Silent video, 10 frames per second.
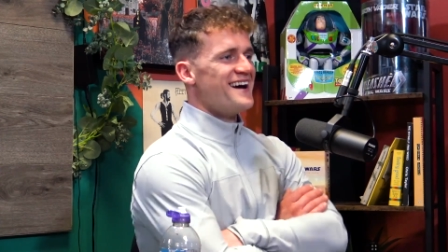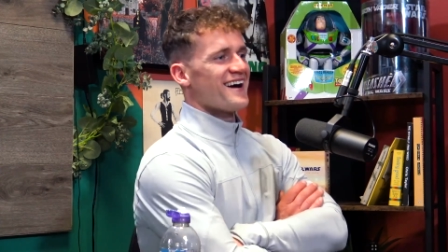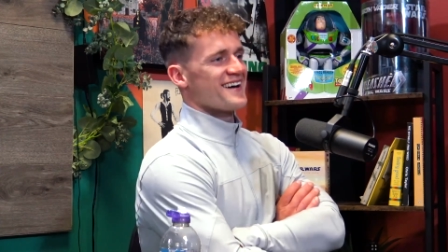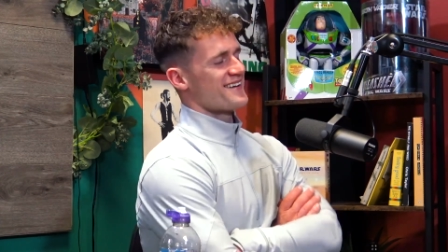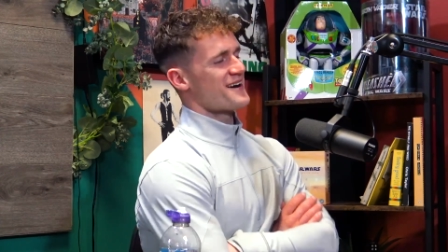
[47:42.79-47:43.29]

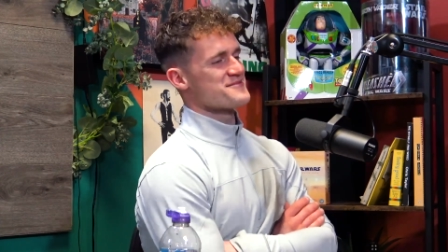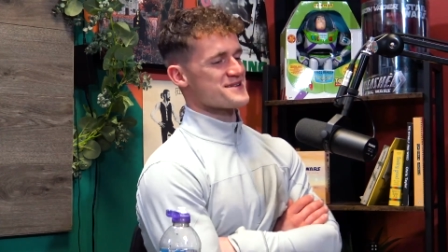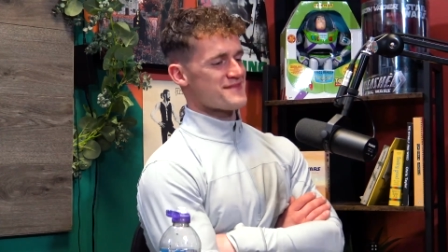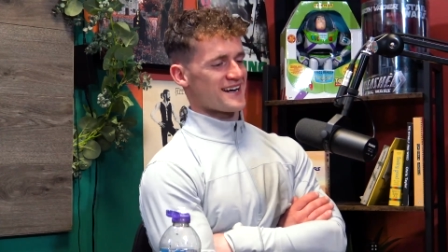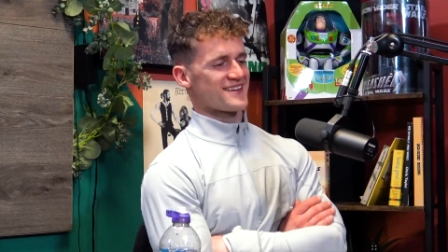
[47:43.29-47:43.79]
I'm not a big
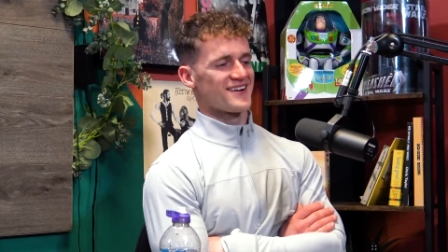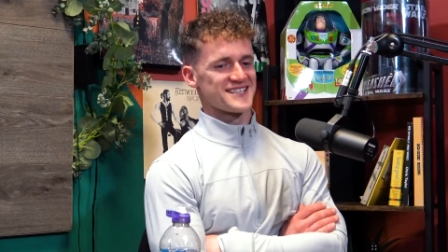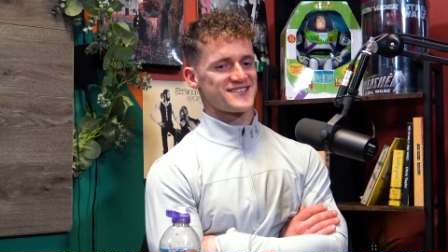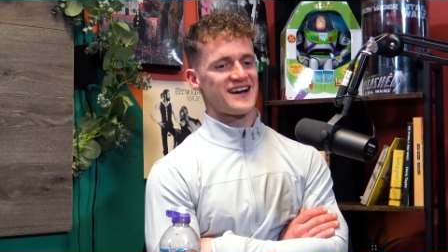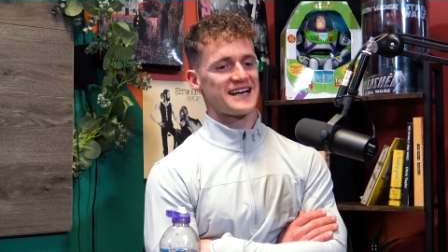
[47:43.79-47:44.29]

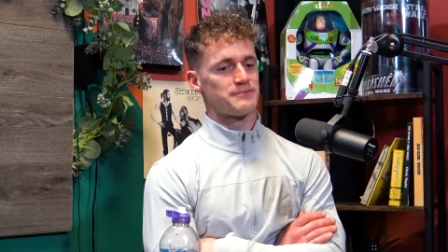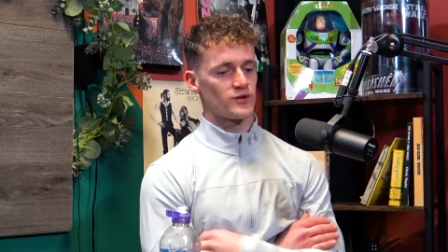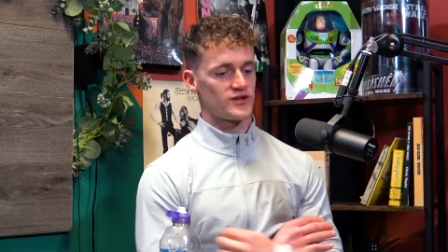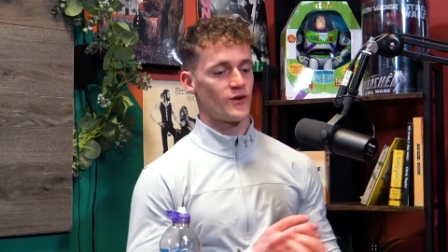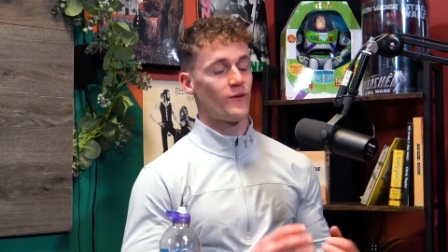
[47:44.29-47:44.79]
McDonald's fan,
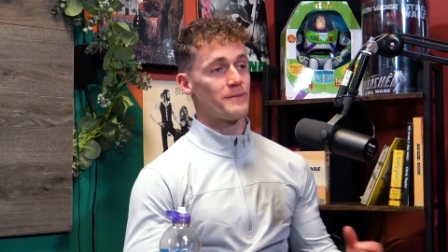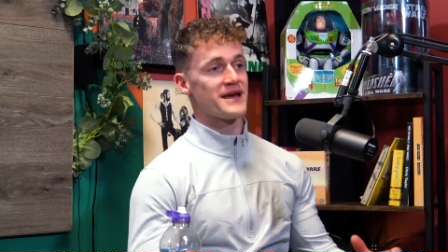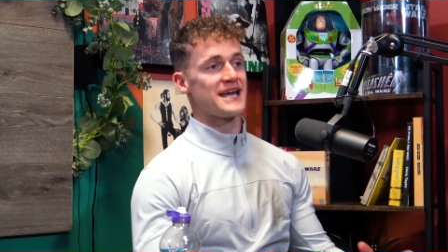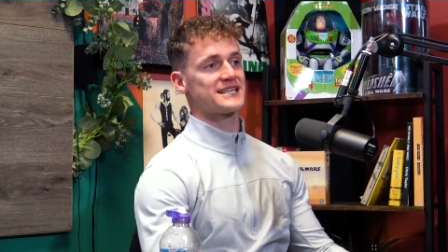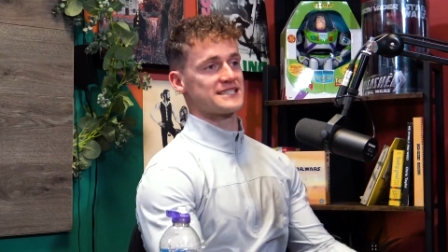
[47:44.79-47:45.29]
but you know what
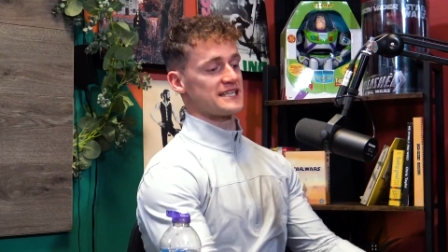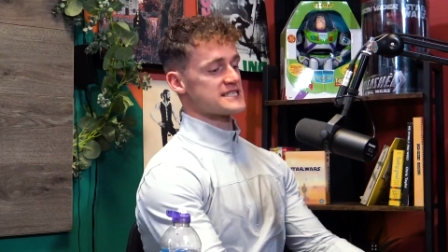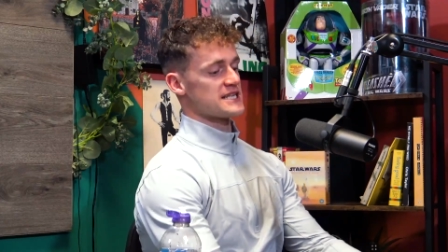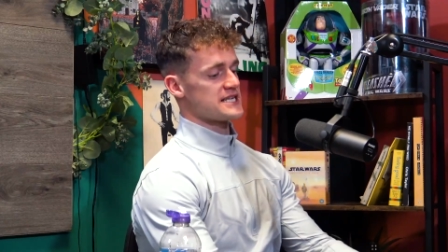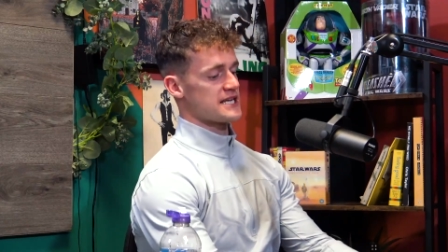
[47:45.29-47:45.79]
makes it is
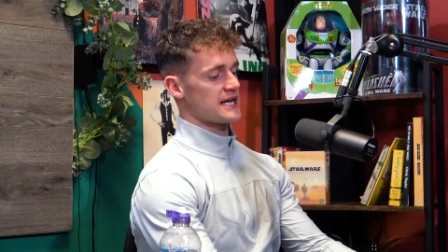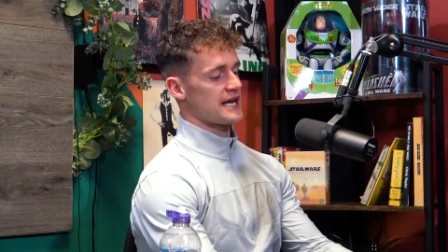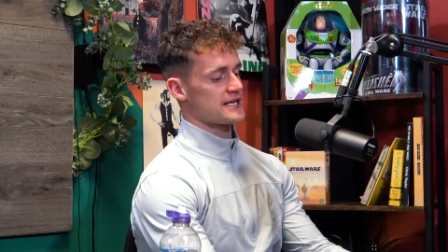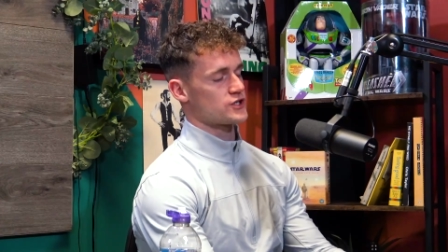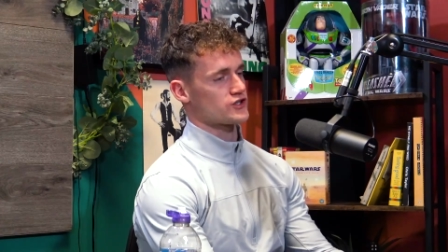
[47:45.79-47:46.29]
like you can
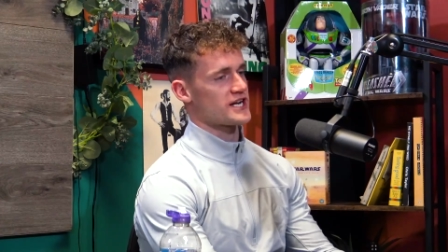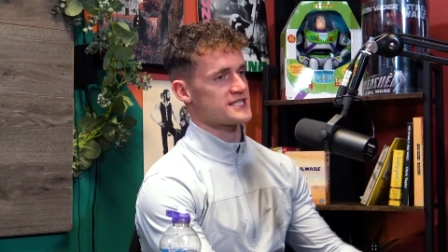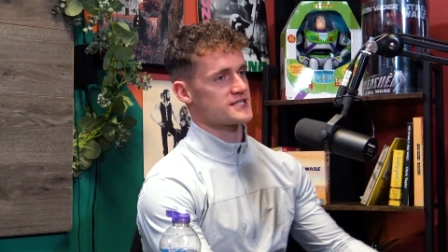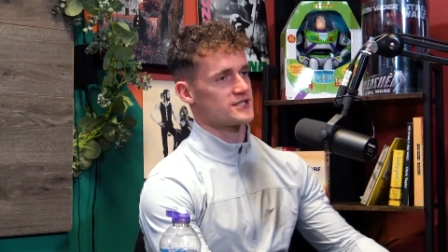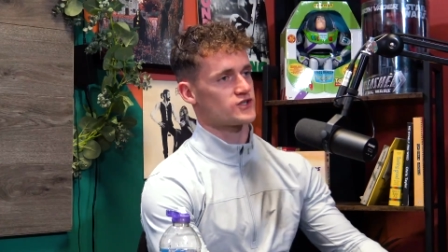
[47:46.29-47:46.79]
get
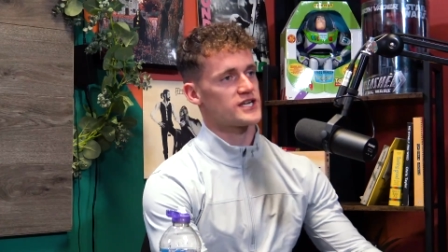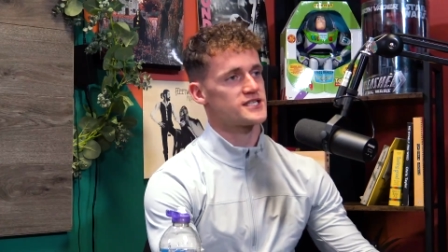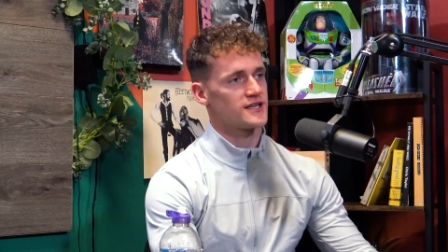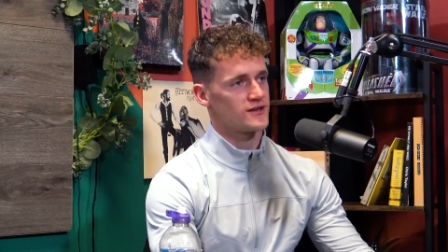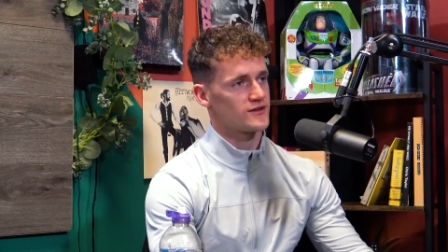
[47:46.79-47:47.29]
dress
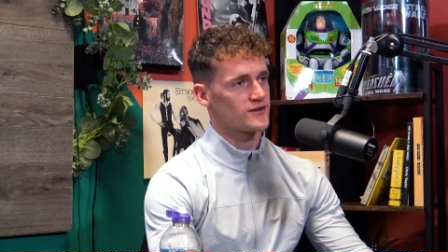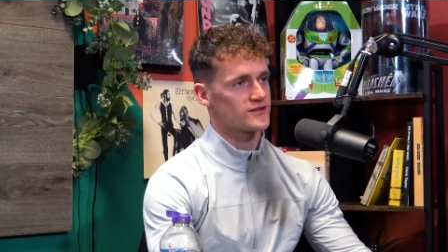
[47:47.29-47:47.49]
dressing on your